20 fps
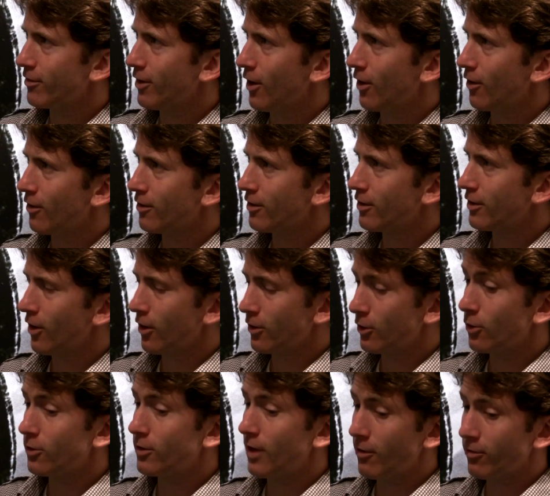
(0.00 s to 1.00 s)
No, no,
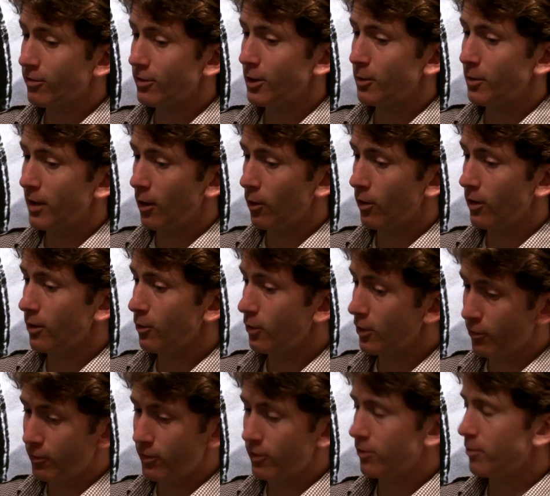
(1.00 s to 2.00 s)
you'll definitely be able to. When
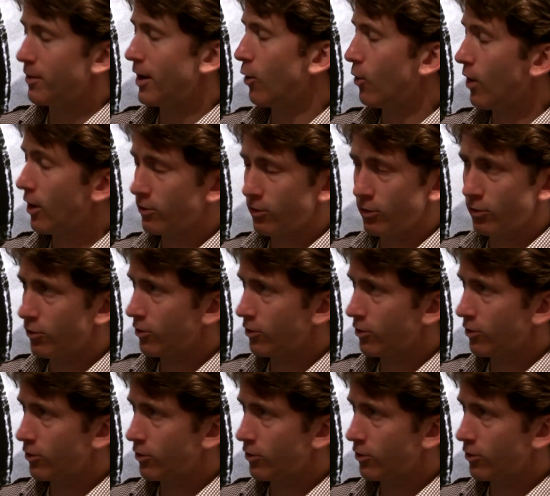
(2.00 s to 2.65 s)
you finish the main quest, you can